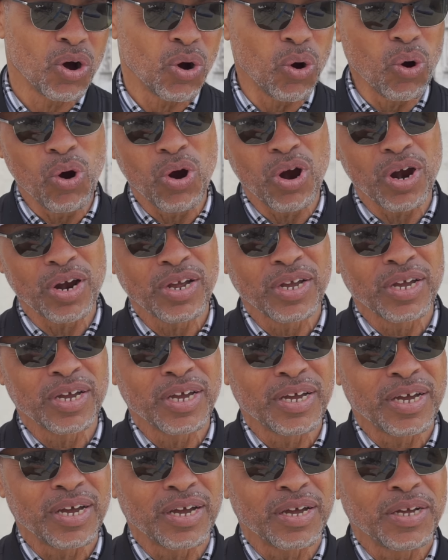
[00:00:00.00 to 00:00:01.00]
or
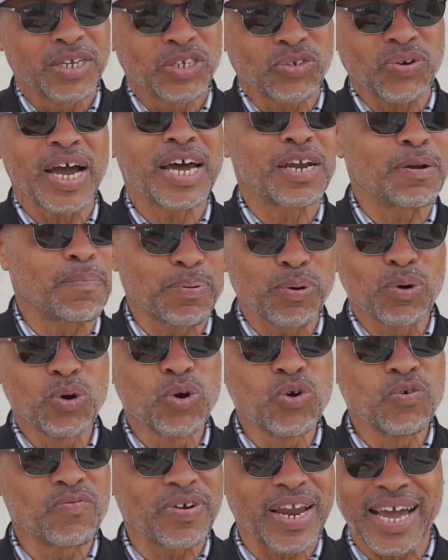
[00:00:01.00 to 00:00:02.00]
trying to
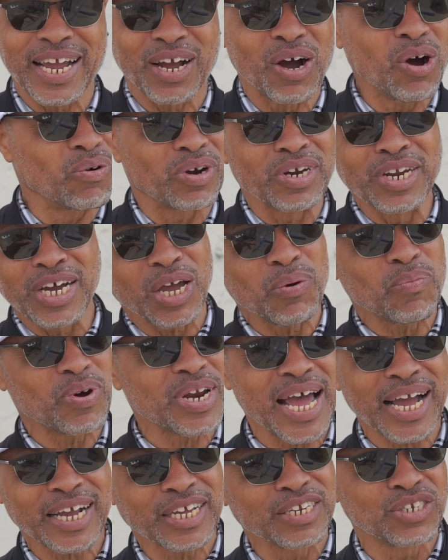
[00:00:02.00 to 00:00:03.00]
prove, like, oh, look at
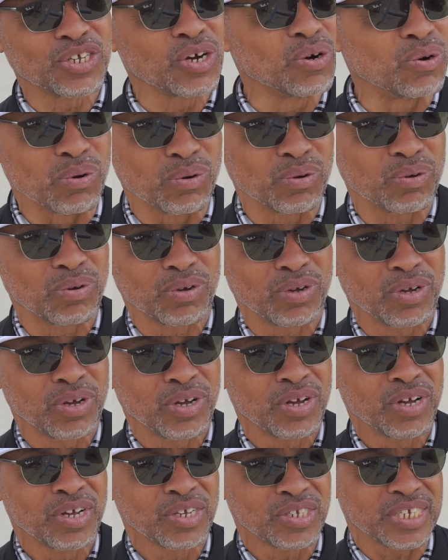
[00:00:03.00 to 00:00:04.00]
what I can do.
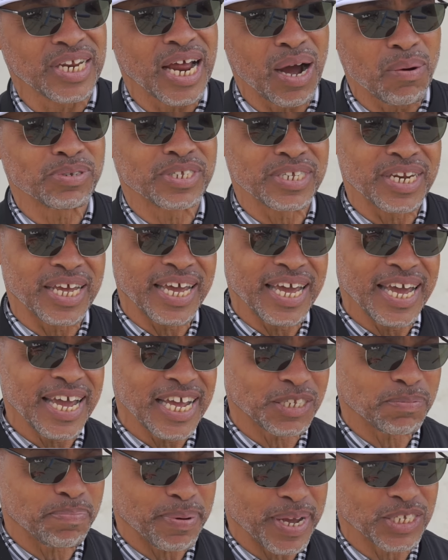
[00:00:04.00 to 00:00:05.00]
See, I was in the
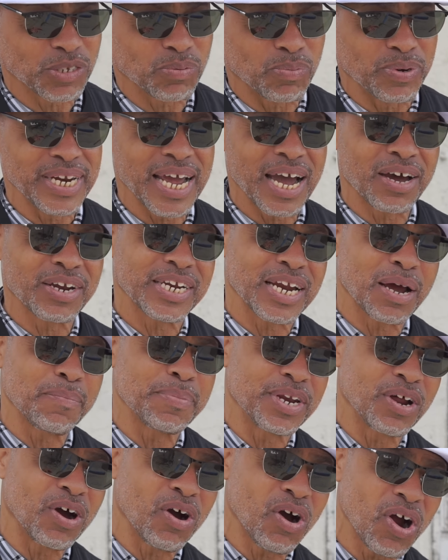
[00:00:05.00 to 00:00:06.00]
head space. Well, now that
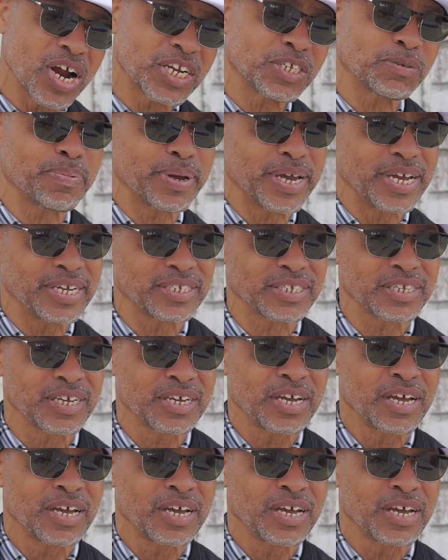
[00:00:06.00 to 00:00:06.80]
I'm in the heart space,